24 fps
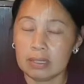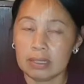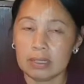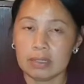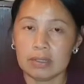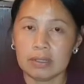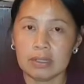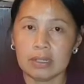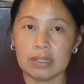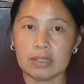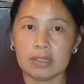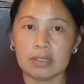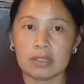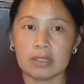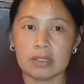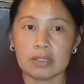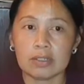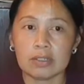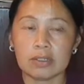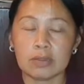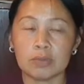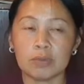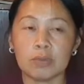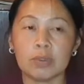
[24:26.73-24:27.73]

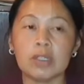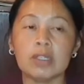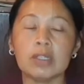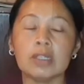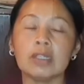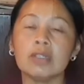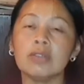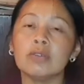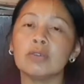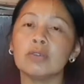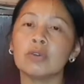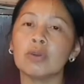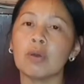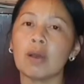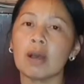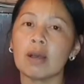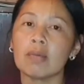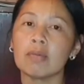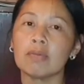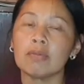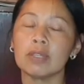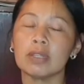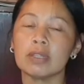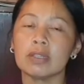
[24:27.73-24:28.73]
Indonesians, we grow
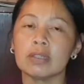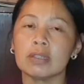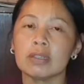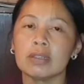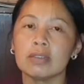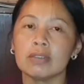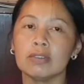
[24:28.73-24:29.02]
up with